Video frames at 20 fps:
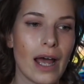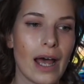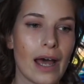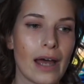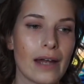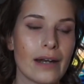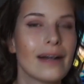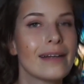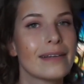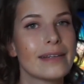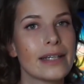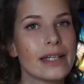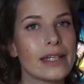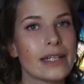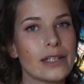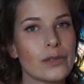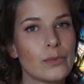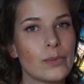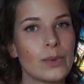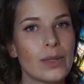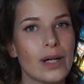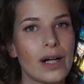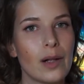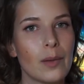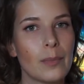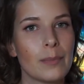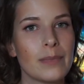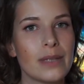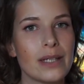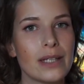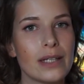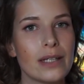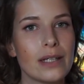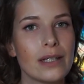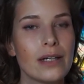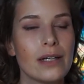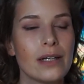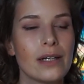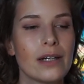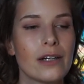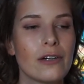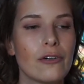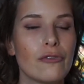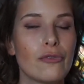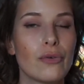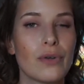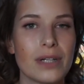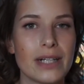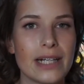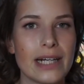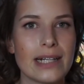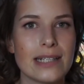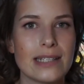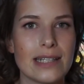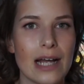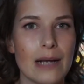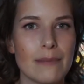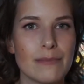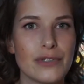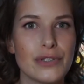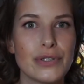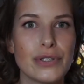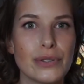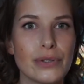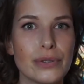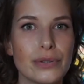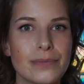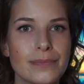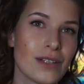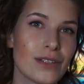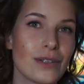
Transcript: and I think it will help me for the exams too.